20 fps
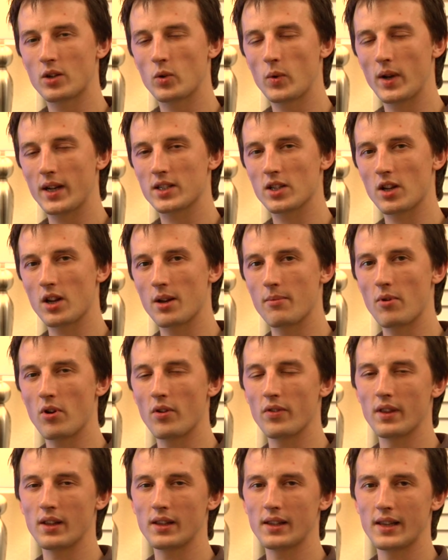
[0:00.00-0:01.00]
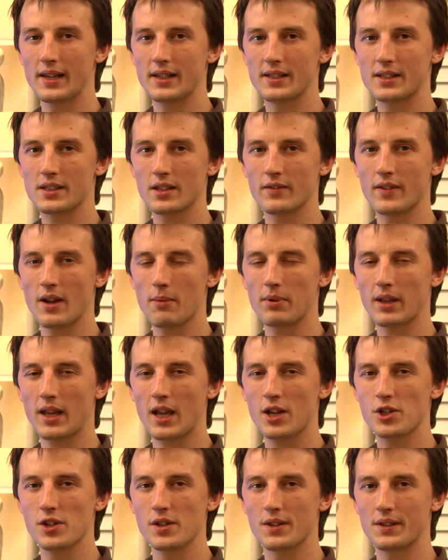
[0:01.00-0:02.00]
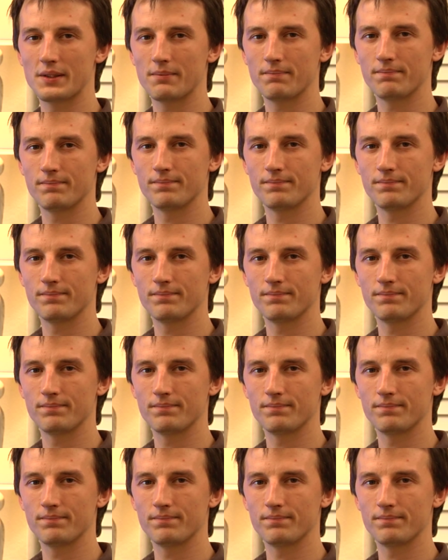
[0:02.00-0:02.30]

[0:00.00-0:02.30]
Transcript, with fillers: QuickTime on the list of applications.